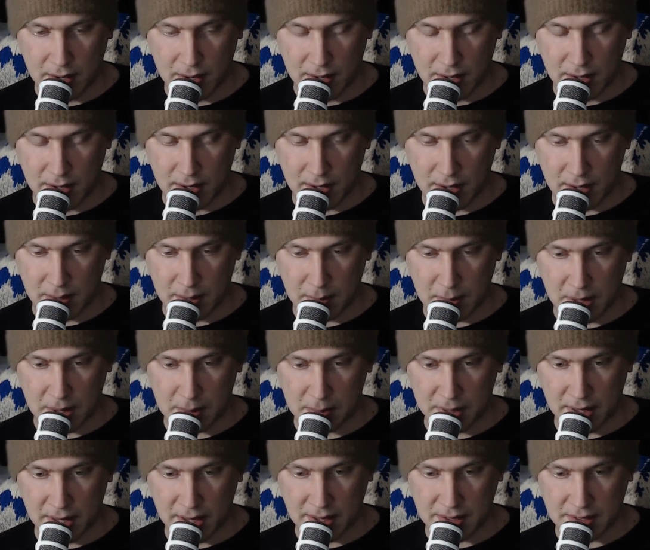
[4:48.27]
and a
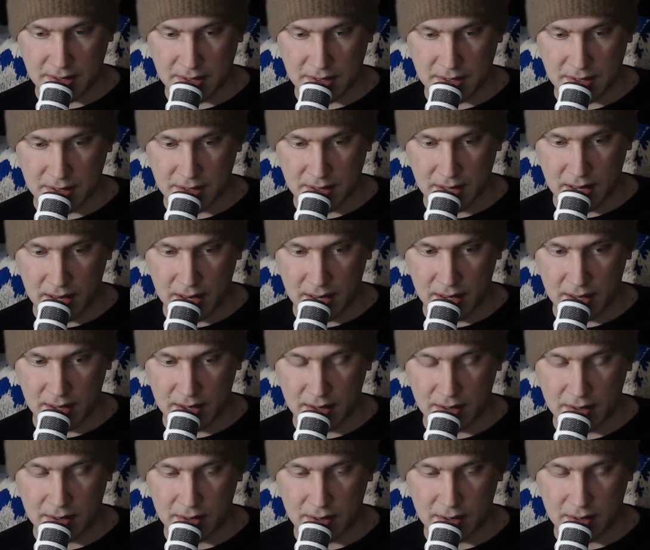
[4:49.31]
place to stay
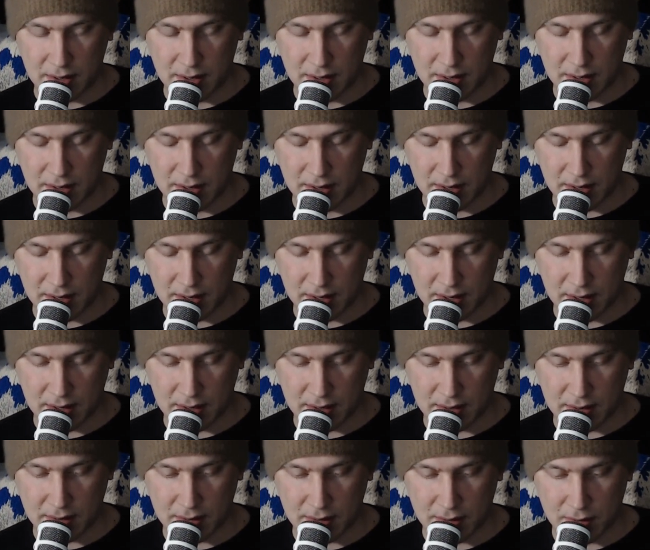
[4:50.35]

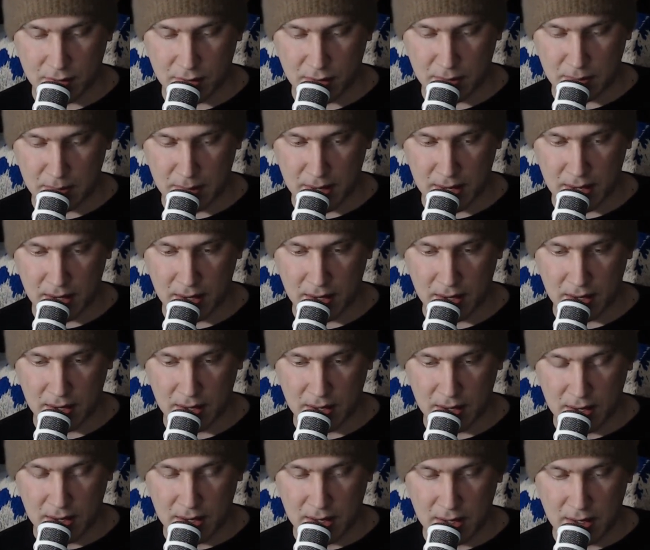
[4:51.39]
from my
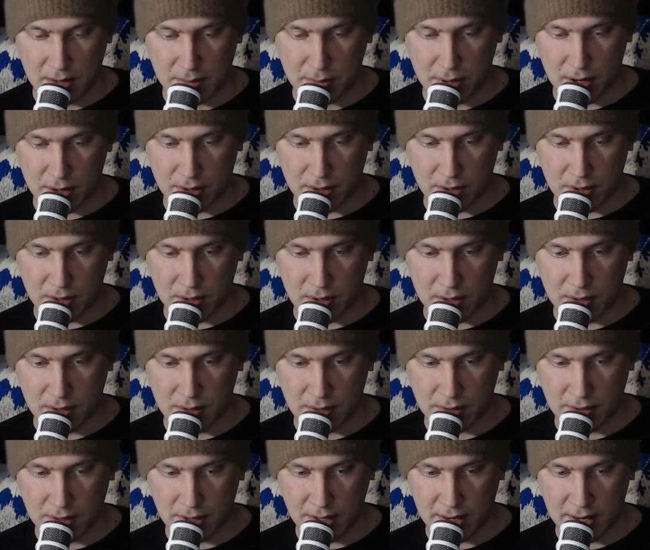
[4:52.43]
partner,
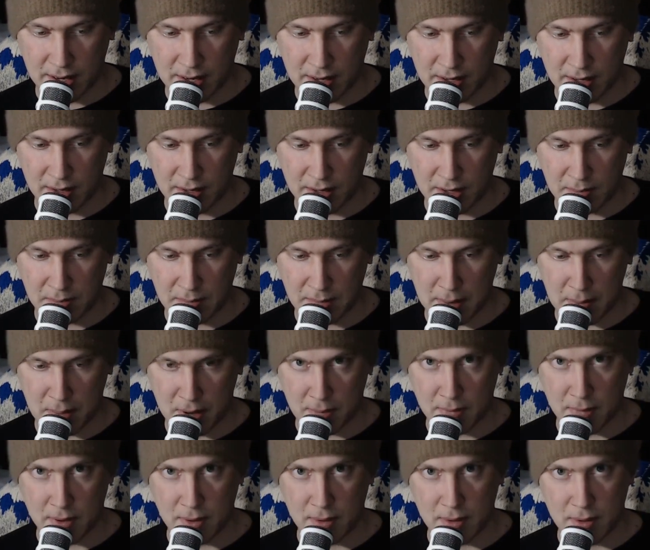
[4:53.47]
Tina, and my
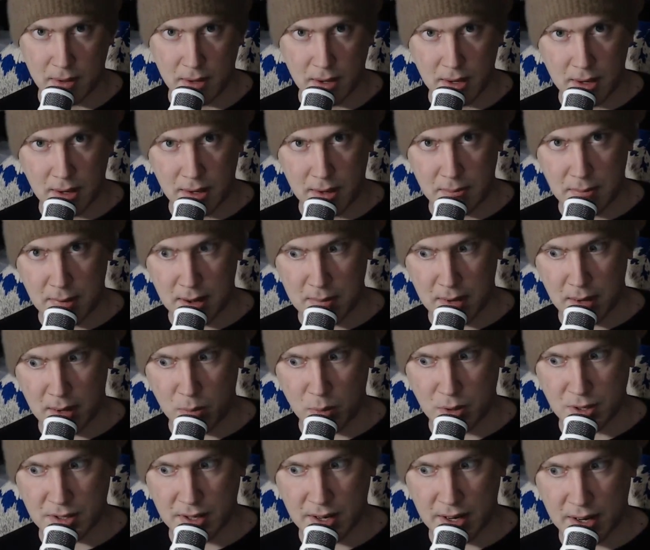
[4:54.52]
mom. My mom
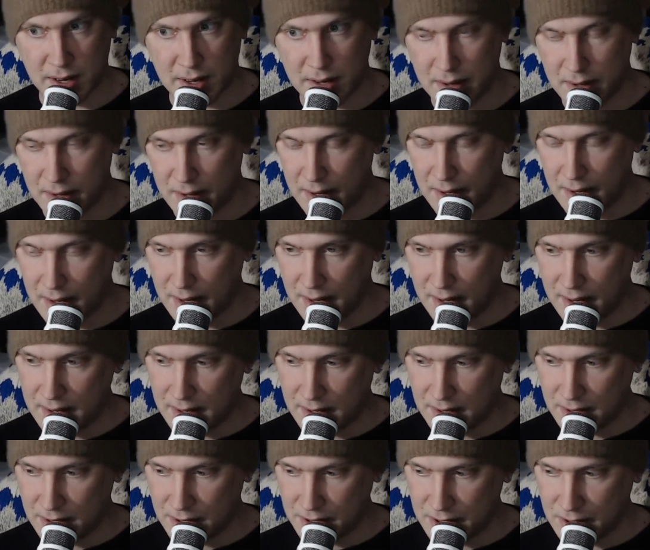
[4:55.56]
was there.
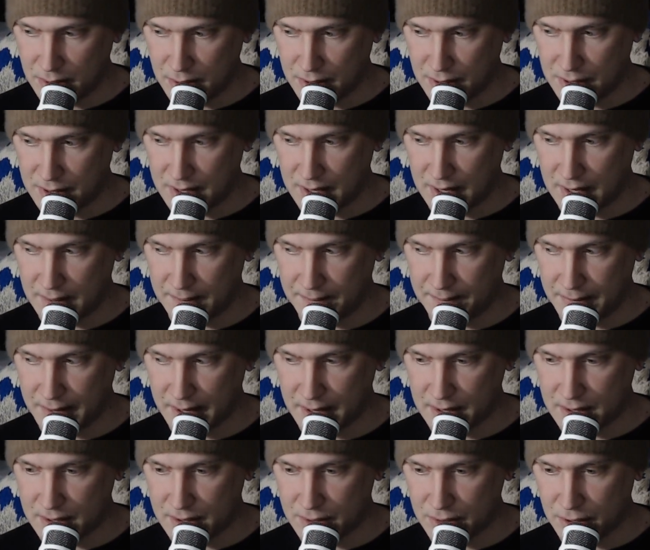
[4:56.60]
She was
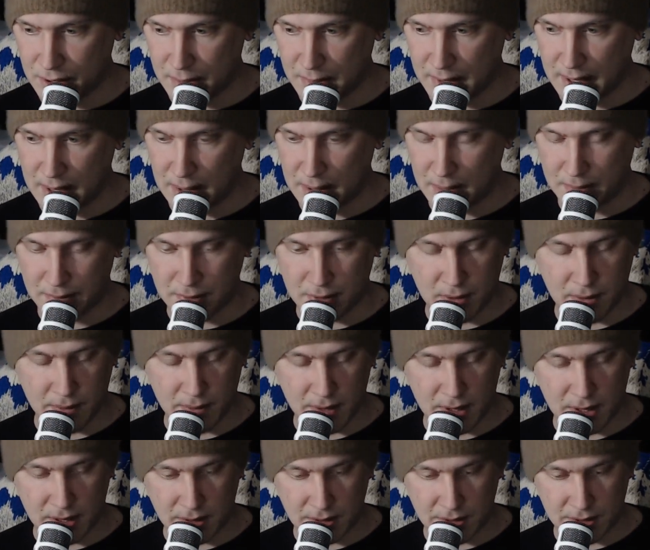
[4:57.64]
extremely helpful
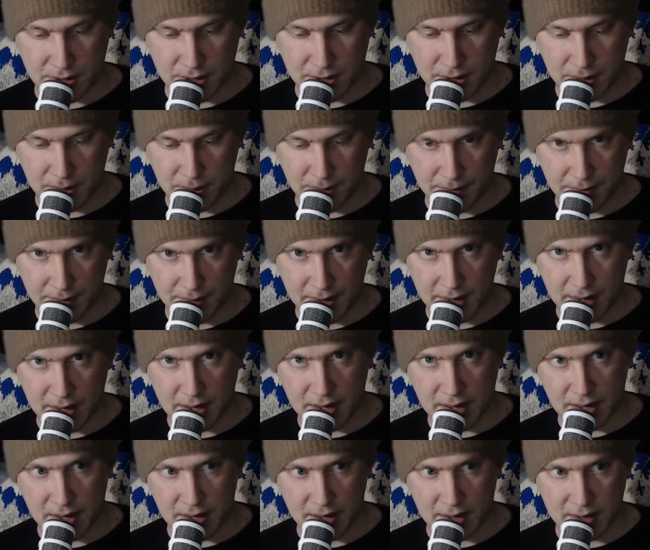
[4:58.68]
also.
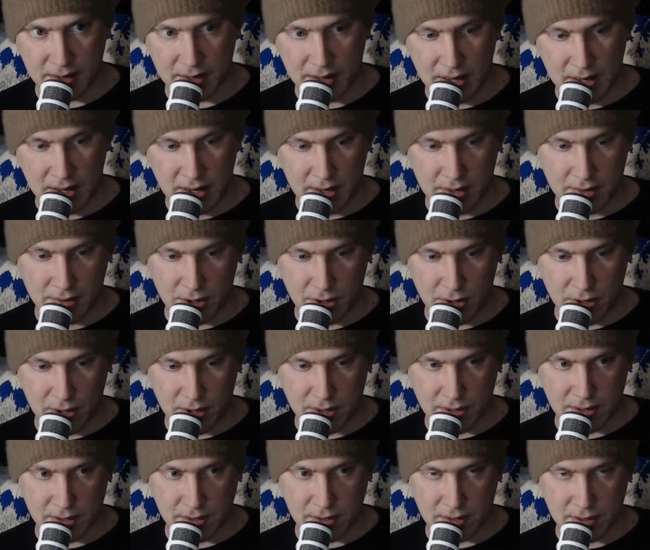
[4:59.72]
uh, the
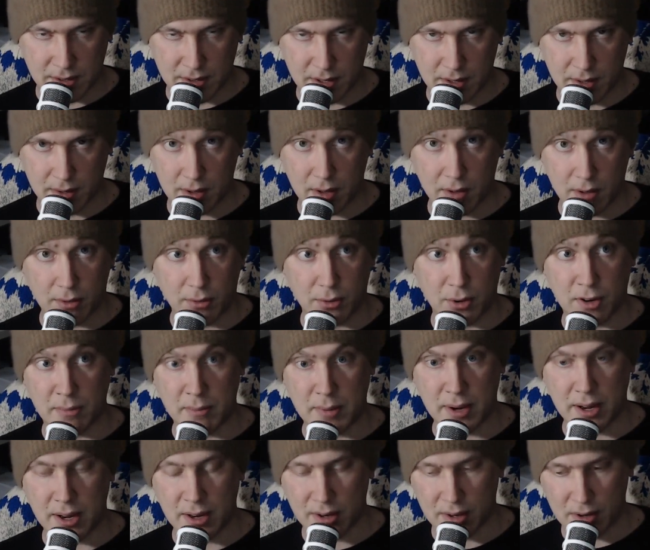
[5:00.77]
nurses, all three of
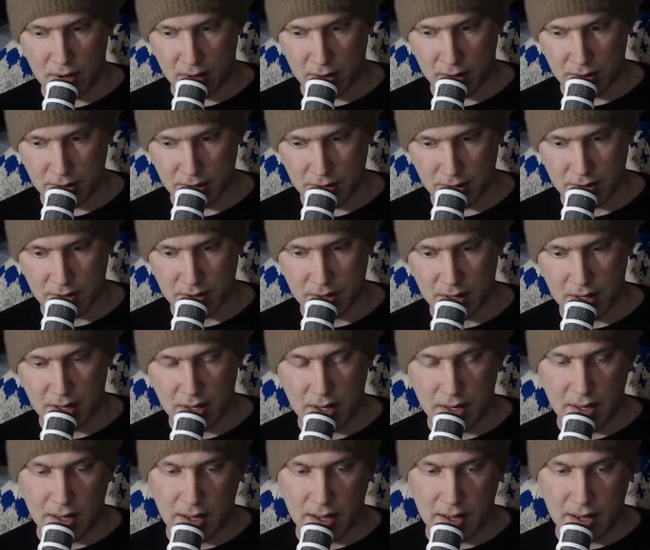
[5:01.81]
my oncologists,
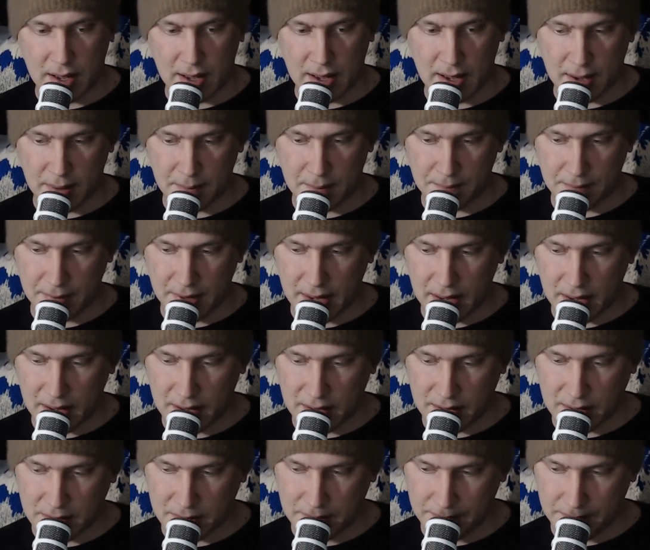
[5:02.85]
and